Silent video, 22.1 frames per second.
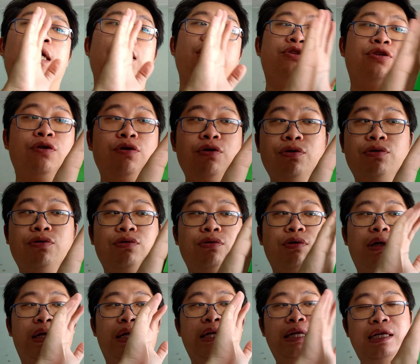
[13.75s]

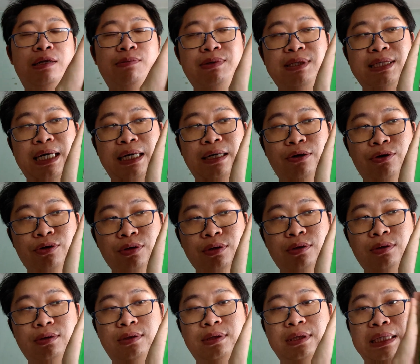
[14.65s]
So a little bit side note,
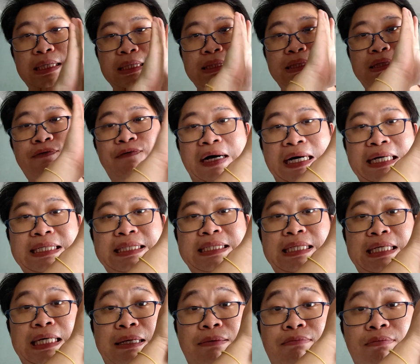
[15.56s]
this
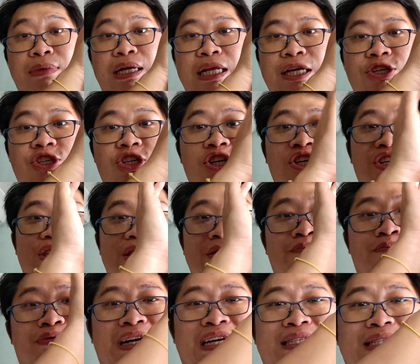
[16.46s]
device in Malaysia is
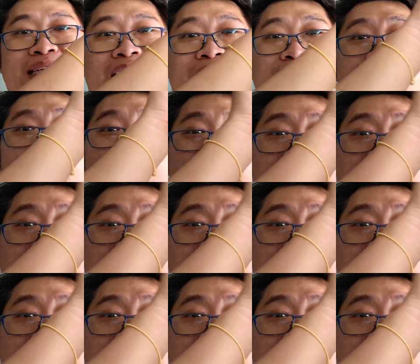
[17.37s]
priced at